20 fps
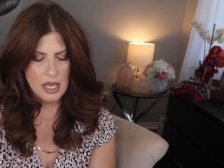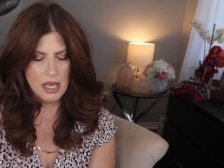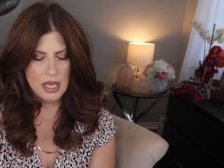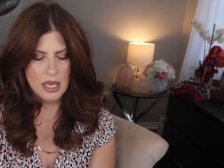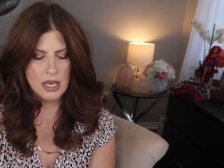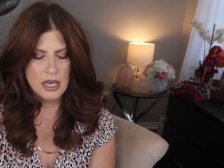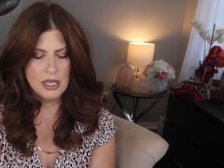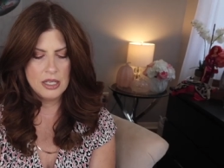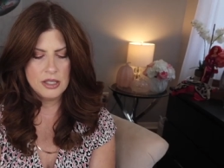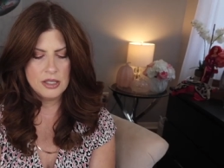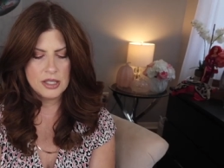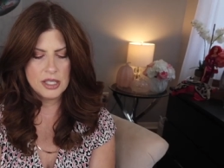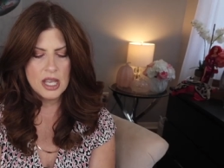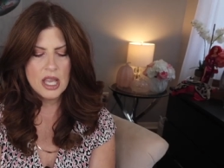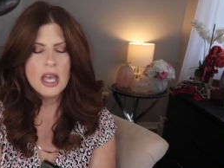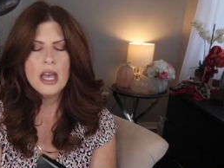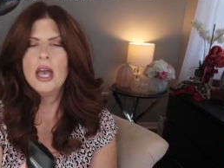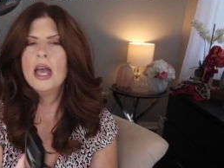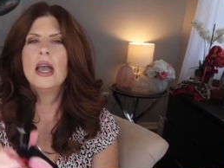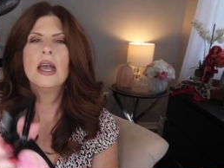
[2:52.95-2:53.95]
And
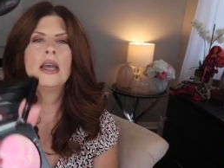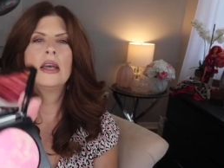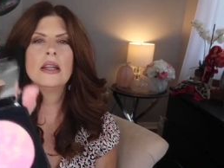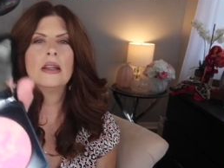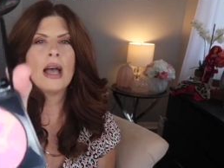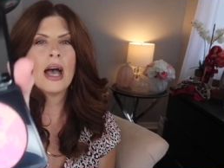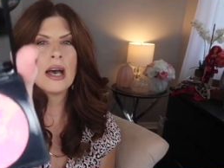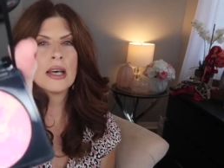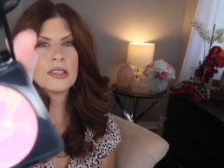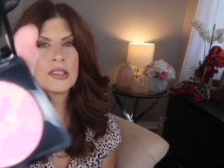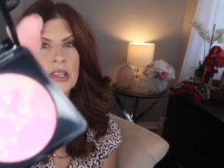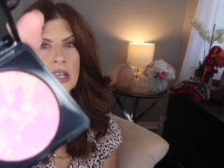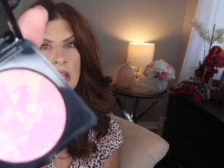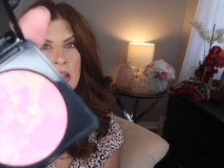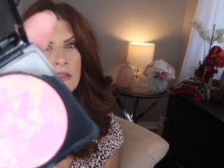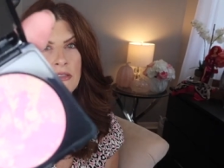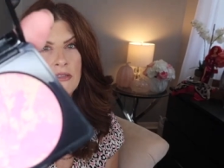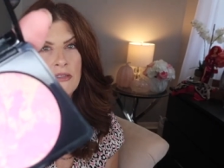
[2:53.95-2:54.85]
it has a